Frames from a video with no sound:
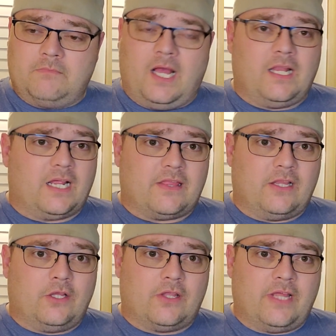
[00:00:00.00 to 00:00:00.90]
I like the
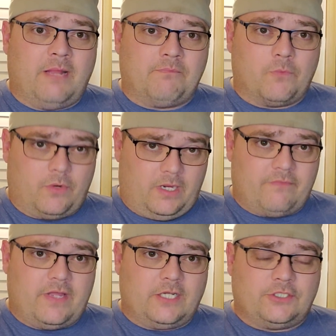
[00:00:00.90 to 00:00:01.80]
look of that. We're gonna
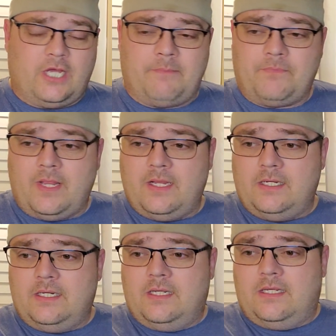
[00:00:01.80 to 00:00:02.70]
give that a shot.
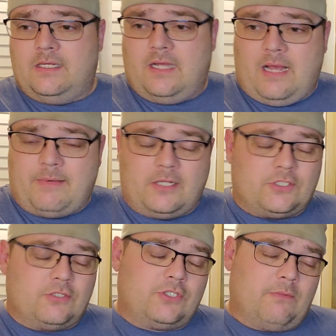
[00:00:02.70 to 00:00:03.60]
I'm not
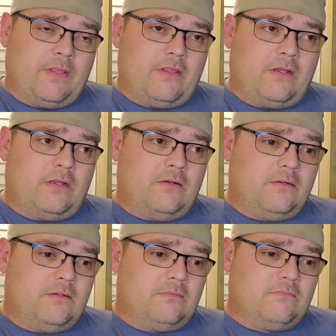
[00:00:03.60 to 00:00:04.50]
so sure about the
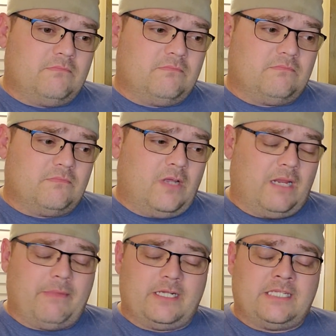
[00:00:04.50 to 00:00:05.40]
honey
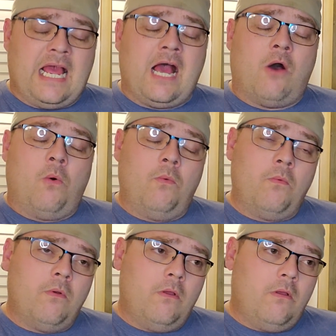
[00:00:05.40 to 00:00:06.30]
baked towel.
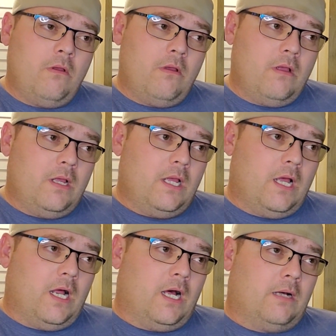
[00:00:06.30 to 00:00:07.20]

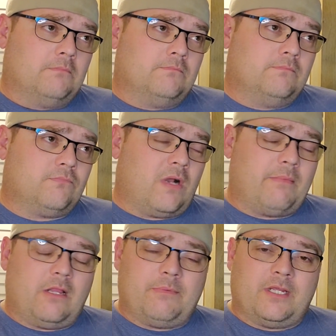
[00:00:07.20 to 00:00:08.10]

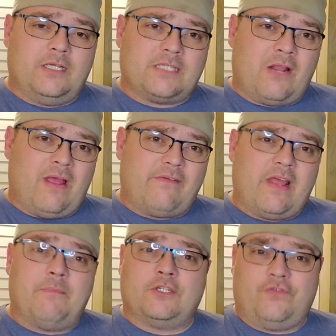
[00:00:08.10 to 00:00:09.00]
Primarily because I don't have
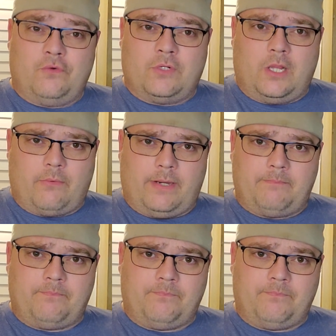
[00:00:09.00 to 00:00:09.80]
that much food coloring.